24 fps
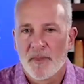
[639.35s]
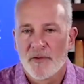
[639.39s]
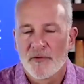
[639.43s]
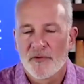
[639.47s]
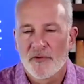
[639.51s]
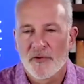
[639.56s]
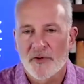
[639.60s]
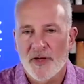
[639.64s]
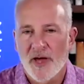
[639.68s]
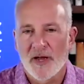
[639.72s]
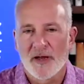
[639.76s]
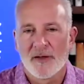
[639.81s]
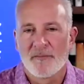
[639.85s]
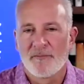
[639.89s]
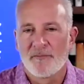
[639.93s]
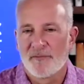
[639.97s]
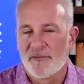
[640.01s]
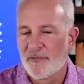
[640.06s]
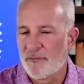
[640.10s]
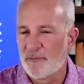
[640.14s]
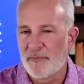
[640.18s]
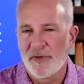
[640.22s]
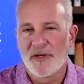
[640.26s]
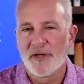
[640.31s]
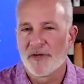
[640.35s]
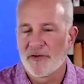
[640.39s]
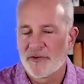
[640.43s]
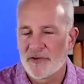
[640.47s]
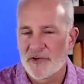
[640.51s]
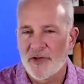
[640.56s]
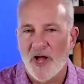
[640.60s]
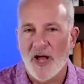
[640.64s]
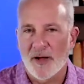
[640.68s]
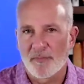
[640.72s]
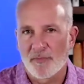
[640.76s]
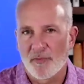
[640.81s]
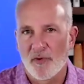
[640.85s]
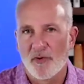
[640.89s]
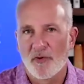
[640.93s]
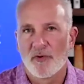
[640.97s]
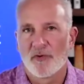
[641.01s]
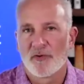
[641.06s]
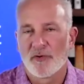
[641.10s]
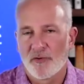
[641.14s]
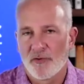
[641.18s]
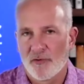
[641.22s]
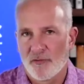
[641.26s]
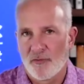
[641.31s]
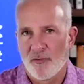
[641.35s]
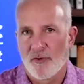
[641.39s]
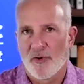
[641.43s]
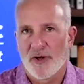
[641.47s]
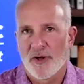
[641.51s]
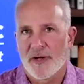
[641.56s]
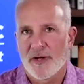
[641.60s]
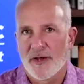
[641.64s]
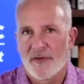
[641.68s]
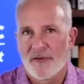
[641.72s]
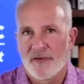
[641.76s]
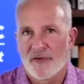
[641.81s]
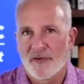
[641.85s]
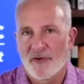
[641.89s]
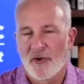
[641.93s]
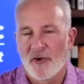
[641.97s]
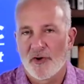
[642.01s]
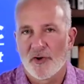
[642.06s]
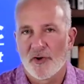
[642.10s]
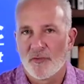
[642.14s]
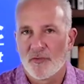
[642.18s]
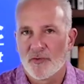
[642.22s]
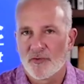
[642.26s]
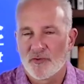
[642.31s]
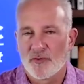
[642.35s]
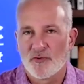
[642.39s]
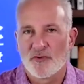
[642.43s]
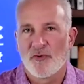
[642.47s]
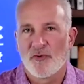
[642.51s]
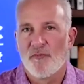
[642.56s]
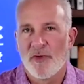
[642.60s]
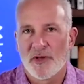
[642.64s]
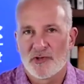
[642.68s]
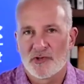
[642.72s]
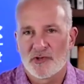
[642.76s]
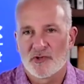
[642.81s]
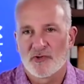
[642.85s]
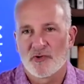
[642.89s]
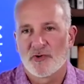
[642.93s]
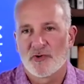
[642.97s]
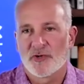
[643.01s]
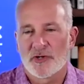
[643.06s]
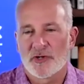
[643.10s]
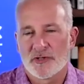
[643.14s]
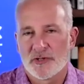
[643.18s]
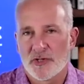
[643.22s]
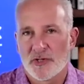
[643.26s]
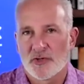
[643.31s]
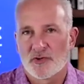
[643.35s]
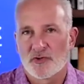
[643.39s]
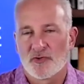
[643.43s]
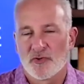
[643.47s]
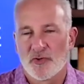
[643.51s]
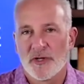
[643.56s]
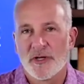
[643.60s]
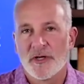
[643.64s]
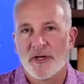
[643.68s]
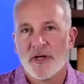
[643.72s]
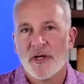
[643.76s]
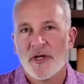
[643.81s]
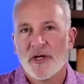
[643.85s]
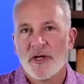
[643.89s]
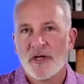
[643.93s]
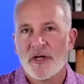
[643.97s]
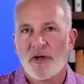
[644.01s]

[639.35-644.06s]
So kind of being a stockbroker is where I kind of started, which was a mixture because it's really,